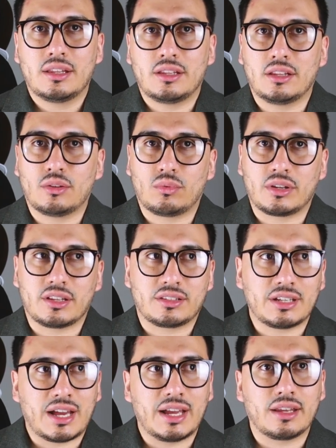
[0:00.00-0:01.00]
then they'll wear
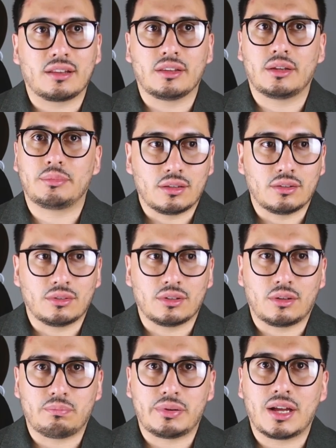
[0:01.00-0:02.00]
the tie clip, a little
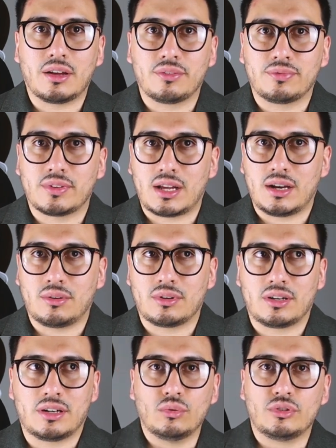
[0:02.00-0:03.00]
lapel
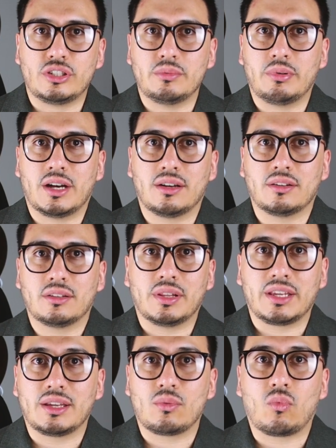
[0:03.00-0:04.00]
flower, Gucci belt,
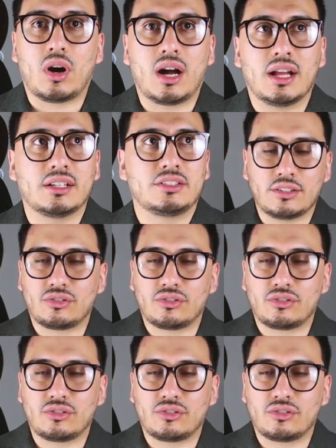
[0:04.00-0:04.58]
bling and watch.